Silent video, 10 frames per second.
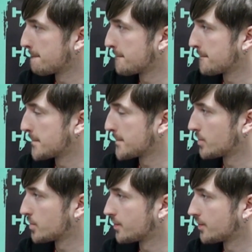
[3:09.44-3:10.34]

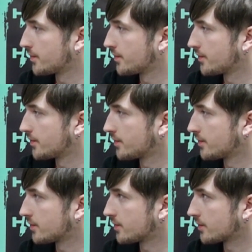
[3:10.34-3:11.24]

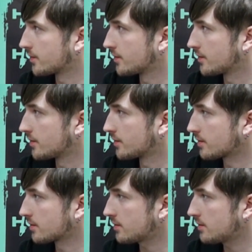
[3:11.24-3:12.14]

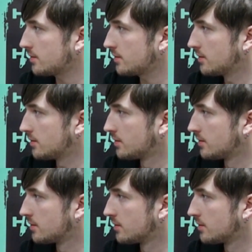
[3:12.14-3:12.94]
[no speech]